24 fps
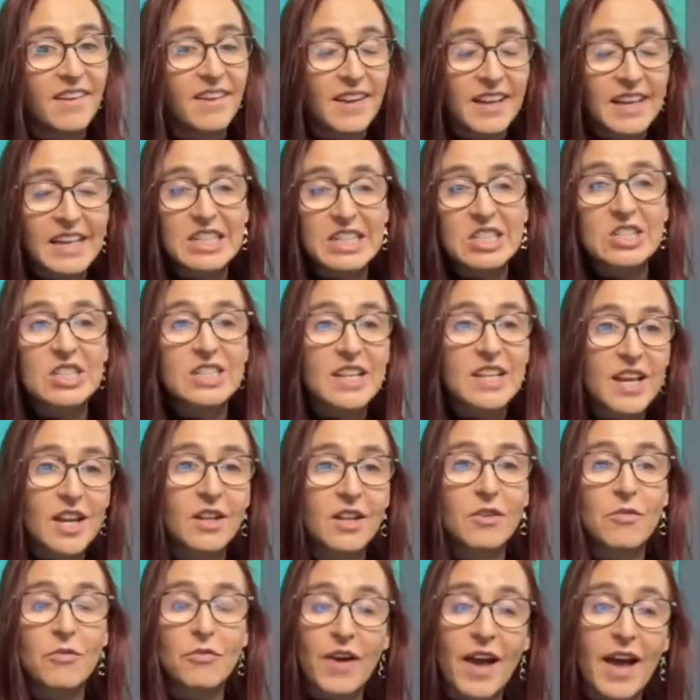And just stay
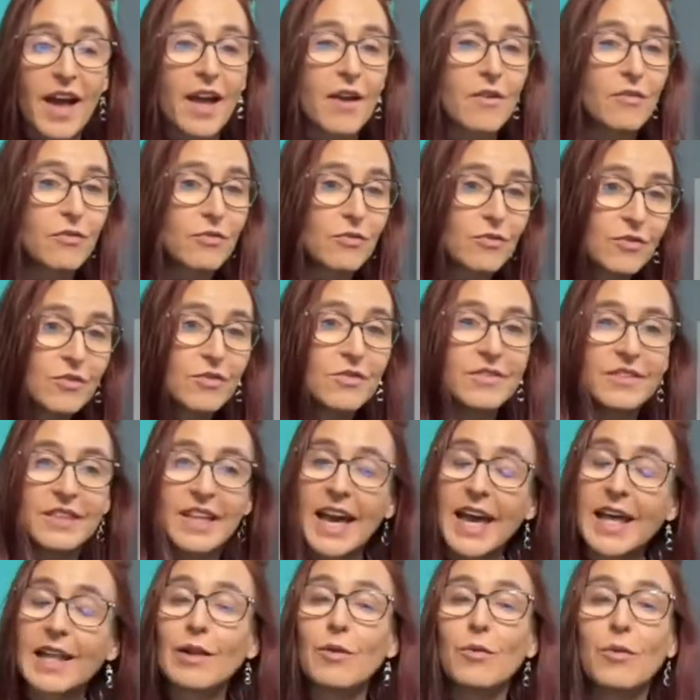on the 5.
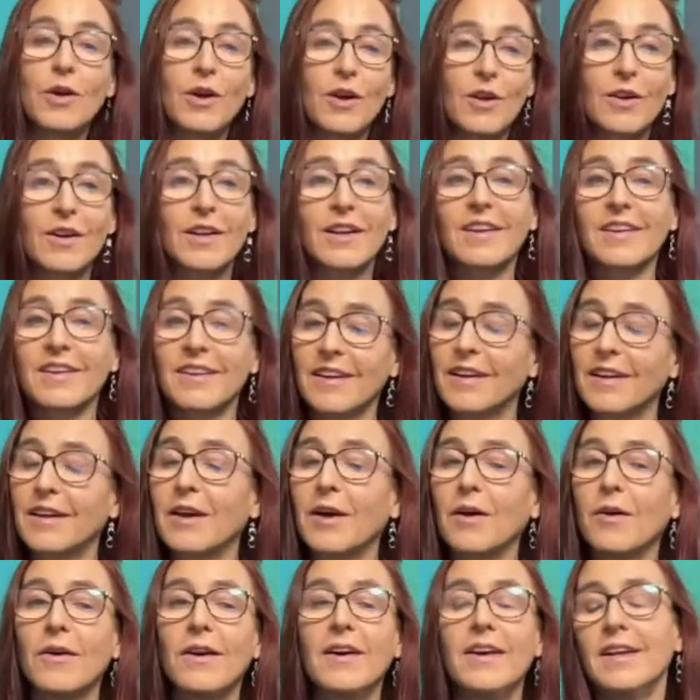That'll work, you
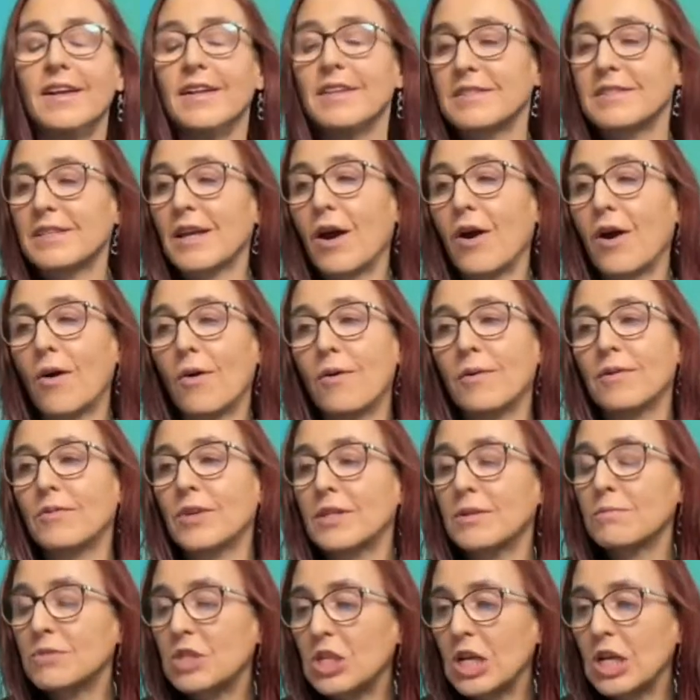know? So
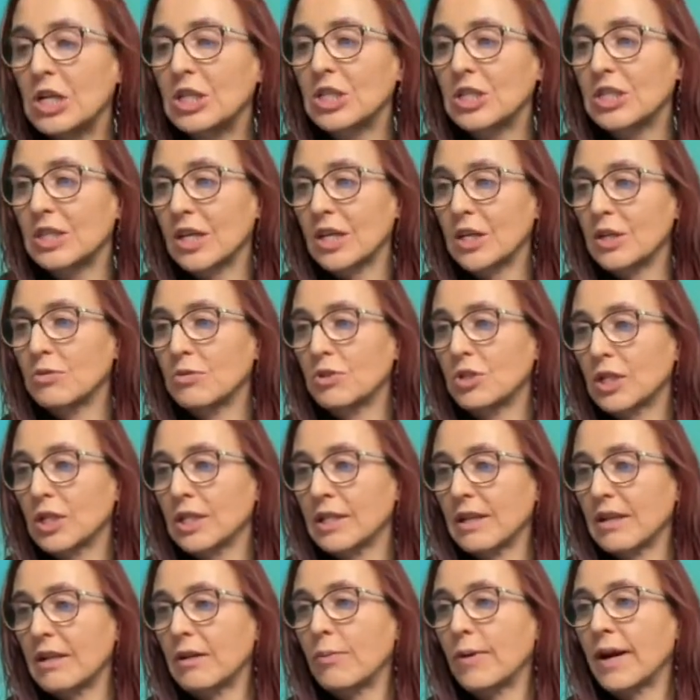rhythm changes are
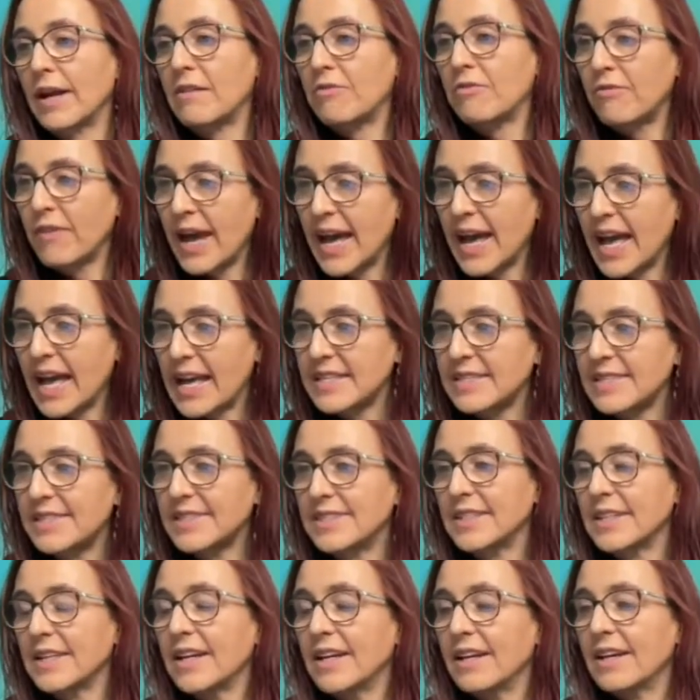usually quite
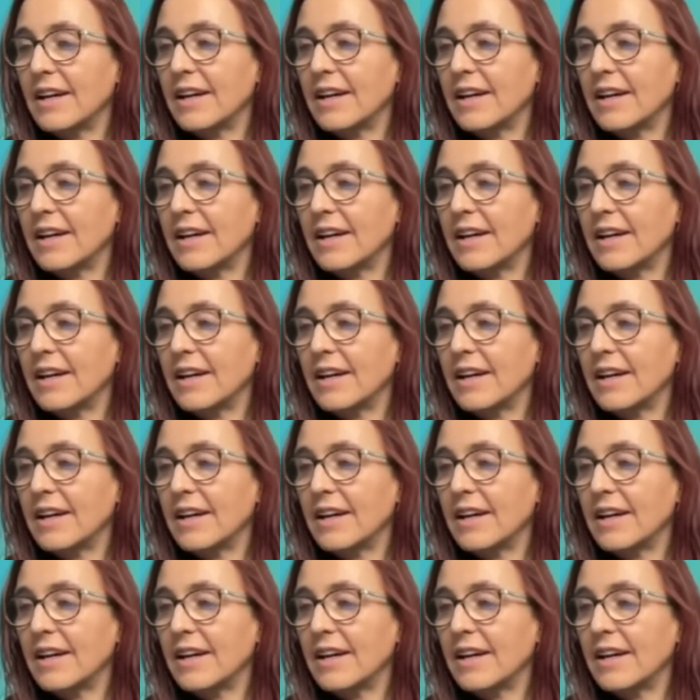fast.